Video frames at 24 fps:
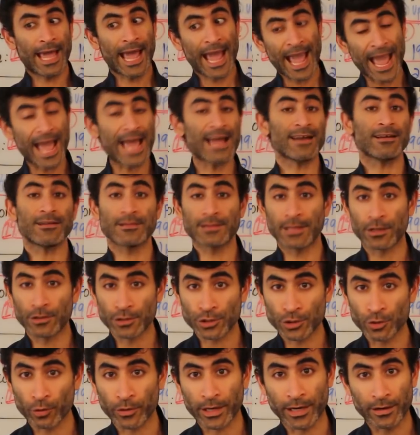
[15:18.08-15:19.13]
And
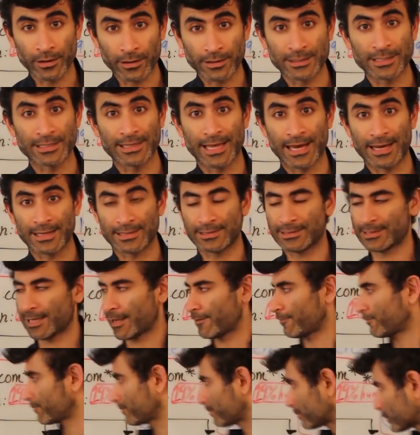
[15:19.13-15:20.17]
there's no guarantee that it's safe.